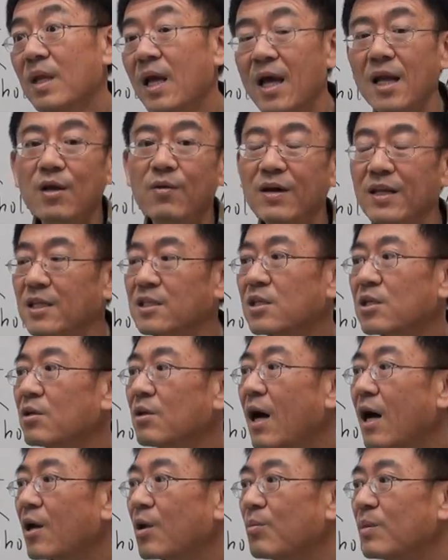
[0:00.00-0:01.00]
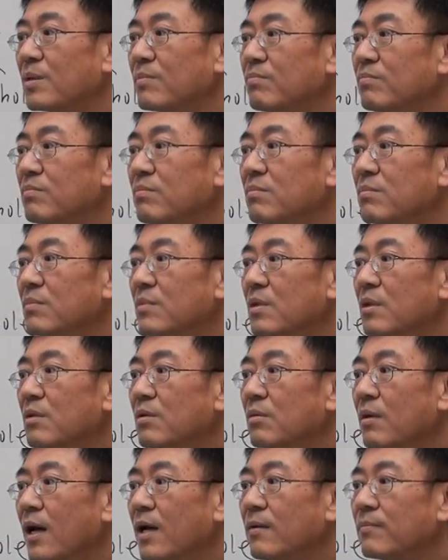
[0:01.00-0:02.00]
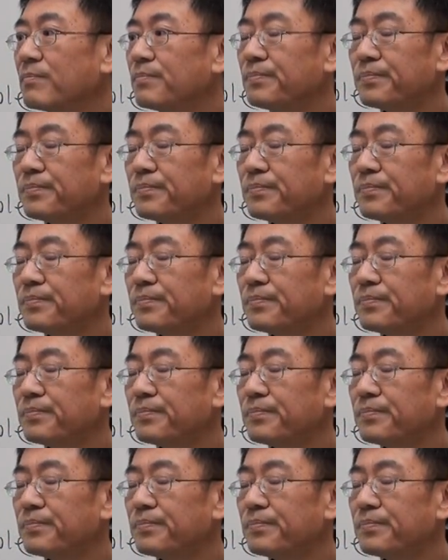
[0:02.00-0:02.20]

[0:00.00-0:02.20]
Anyway, this is a good argument, right?